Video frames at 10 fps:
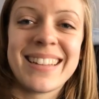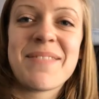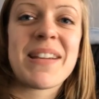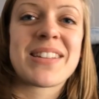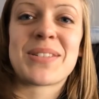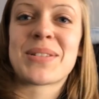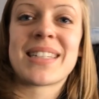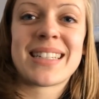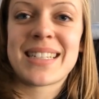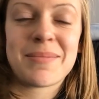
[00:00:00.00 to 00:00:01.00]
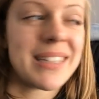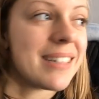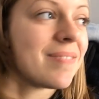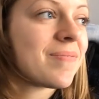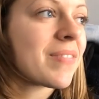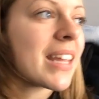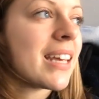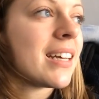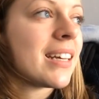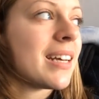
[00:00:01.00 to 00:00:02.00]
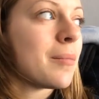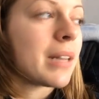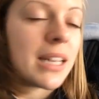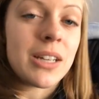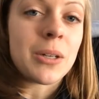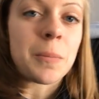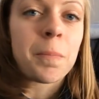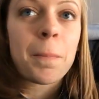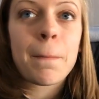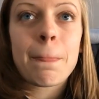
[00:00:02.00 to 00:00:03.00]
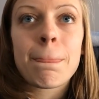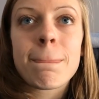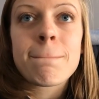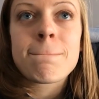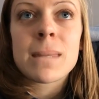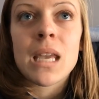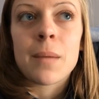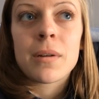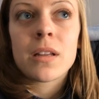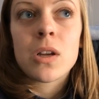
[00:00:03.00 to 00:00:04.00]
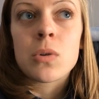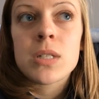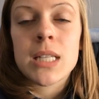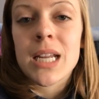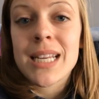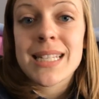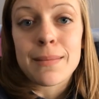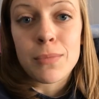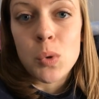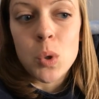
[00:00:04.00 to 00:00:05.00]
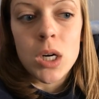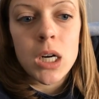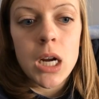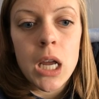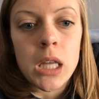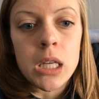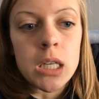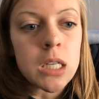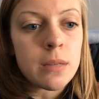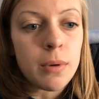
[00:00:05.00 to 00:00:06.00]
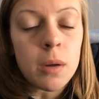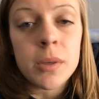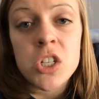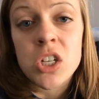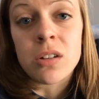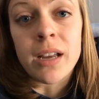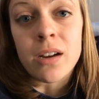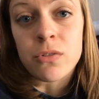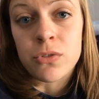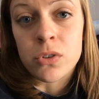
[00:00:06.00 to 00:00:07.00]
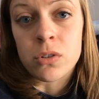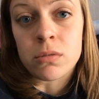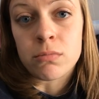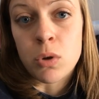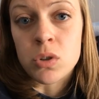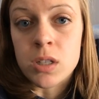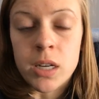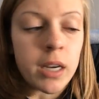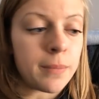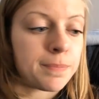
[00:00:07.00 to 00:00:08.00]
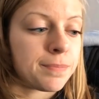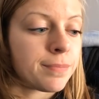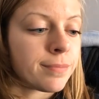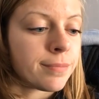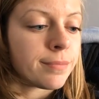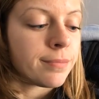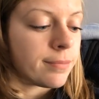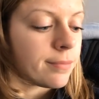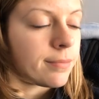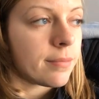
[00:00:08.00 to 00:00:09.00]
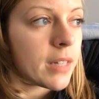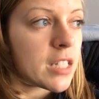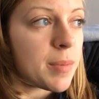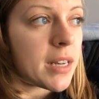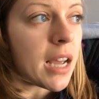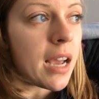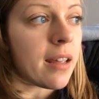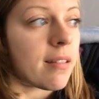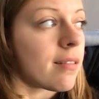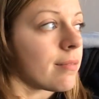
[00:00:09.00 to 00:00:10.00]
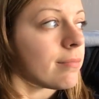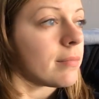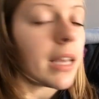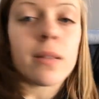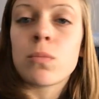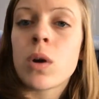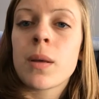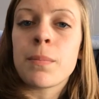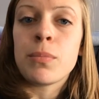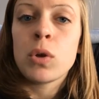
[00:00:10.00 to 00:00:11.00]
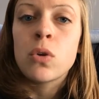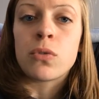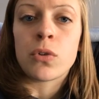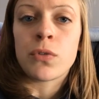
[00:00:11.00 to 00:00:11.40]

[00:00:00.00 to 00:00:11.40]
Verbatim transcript: it makes no sense to me. But anywho, I'm gonna go study some more and probably chill out for most of the day. It's been nice, and what a beautiful